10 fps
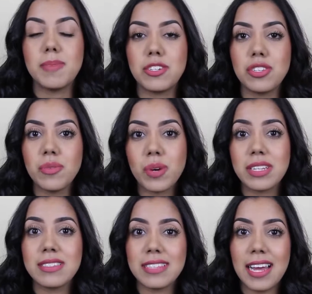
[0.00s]
especially
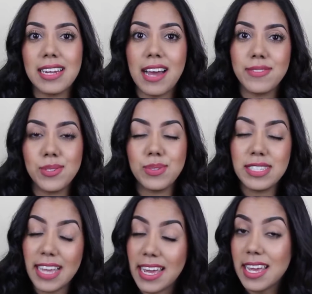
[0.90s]
ones that have to
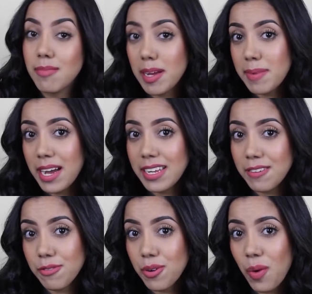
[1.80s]
stay in my
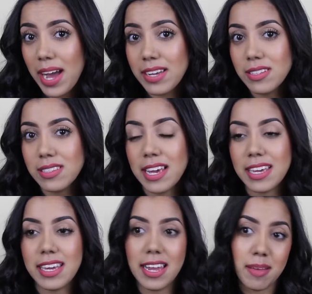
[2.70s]
body for a while,
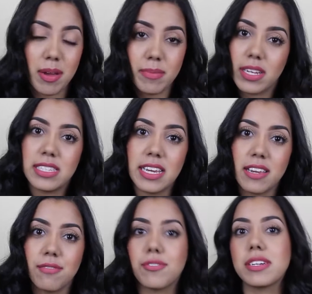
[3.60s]
like getting my blood
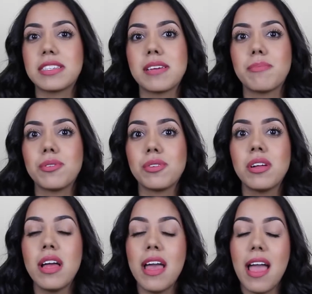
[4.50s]
taken, for
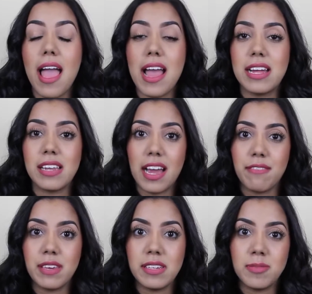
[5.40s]
example, and
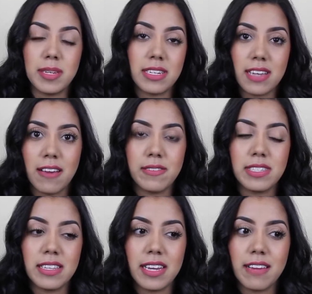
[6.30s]
IVs, because
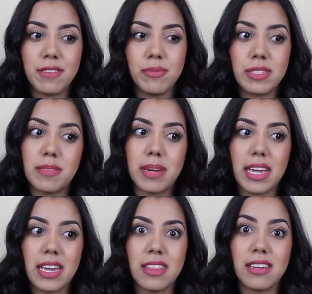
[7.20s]
obviously the IV was in my
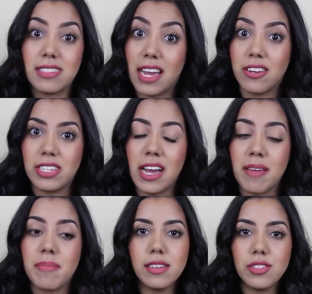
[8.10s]
hand the entire
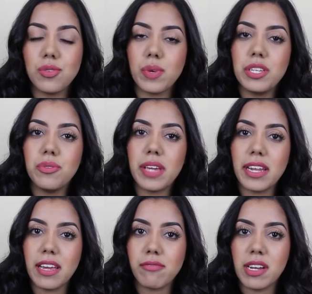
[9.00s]
time. So when you
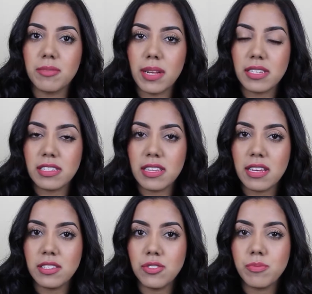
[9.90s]
get a rhinoplasty,
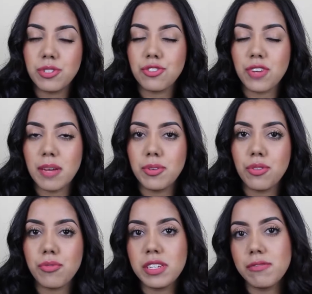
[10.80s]
they do prescribe
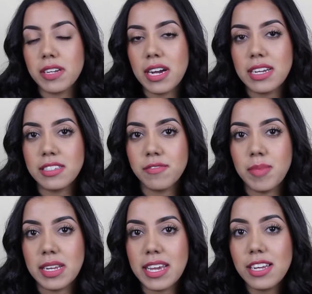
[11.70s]
you 3 different kinds of
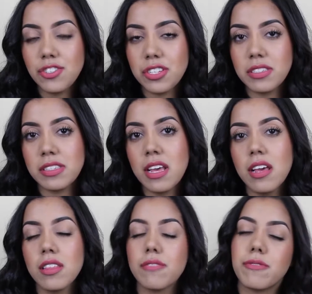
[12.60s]
medications.
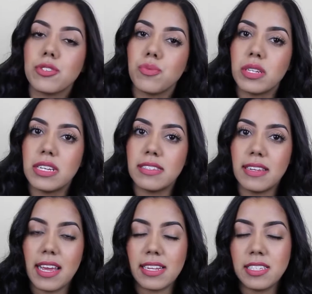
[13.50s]
The first one is
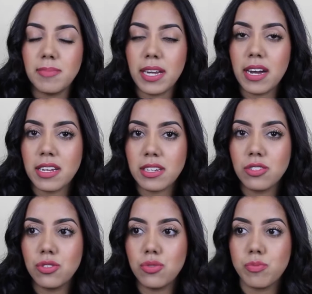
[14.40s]
an
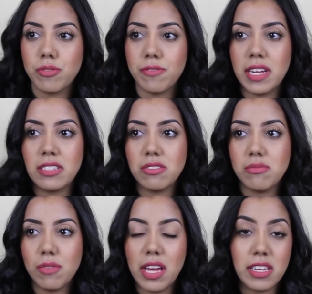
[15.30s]
antibiotic to prevent
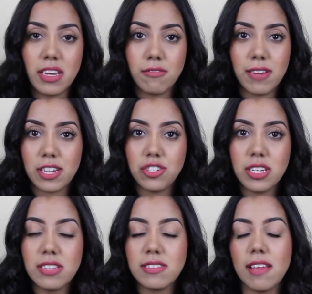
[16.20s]
any
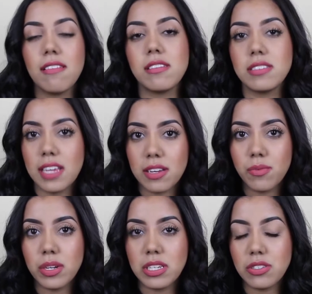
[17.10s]
infections, and then the
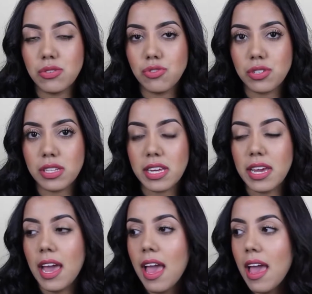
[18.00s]
second one is
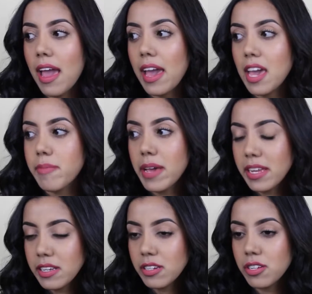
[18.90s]
usually a
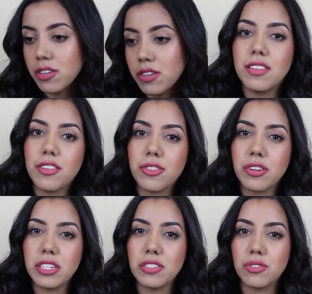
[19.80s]
painkiller, and then the
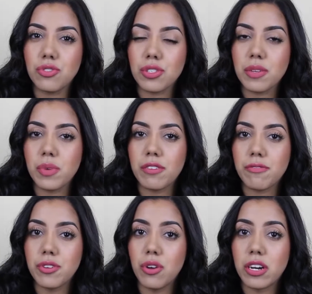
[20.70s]
third is usually one
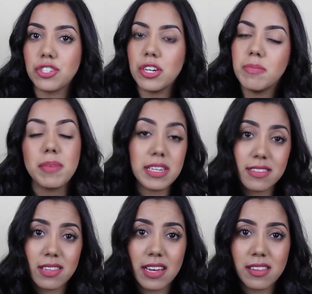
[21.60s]
for nausea,
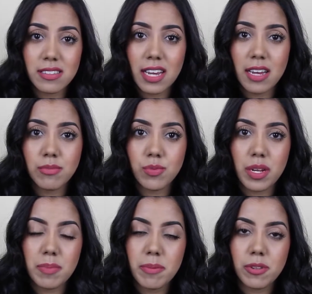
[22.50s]
because a lot of the times
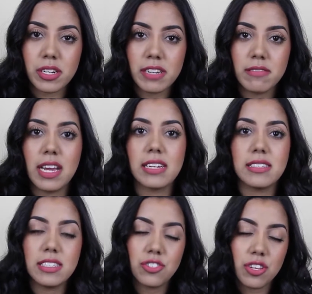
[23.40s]
when people are given
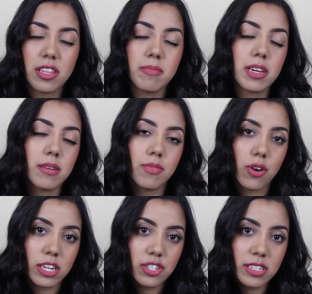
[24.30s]
anesthesia they become
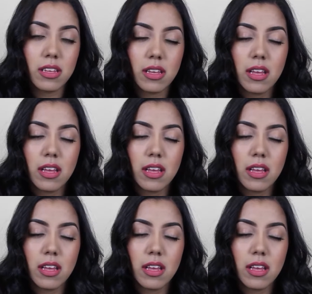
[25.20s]
nauseous.